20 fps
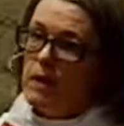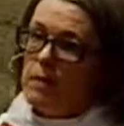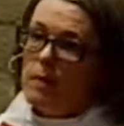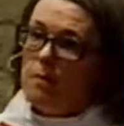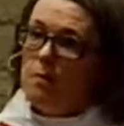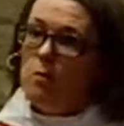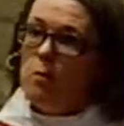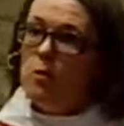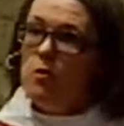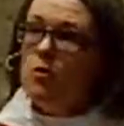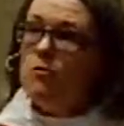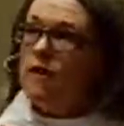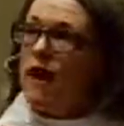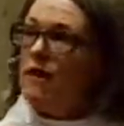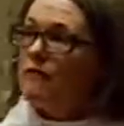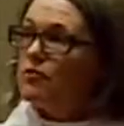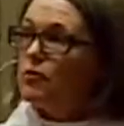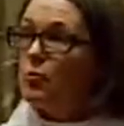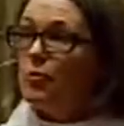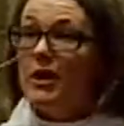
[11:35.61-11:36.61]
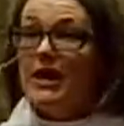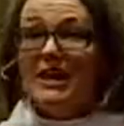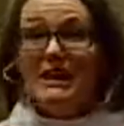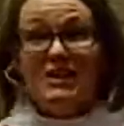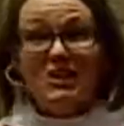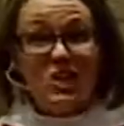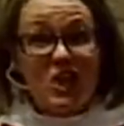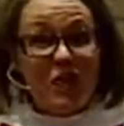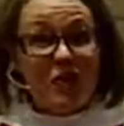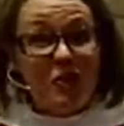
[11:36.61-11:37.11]
move after we
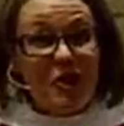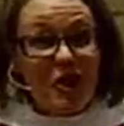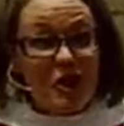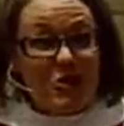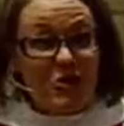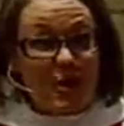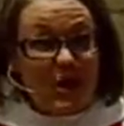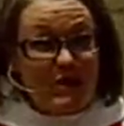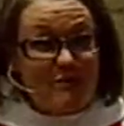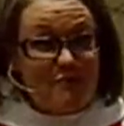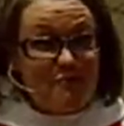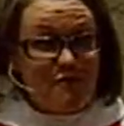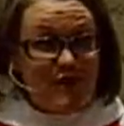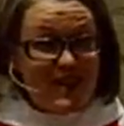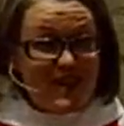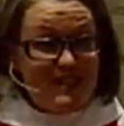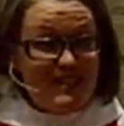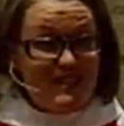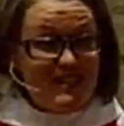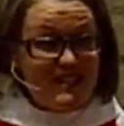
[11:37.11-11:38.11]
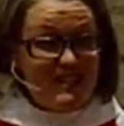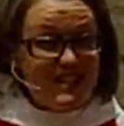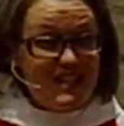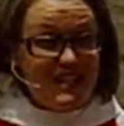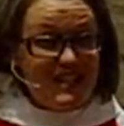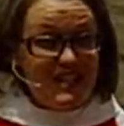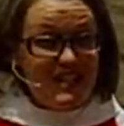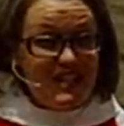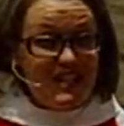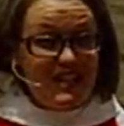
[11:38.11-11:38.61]
share our great feast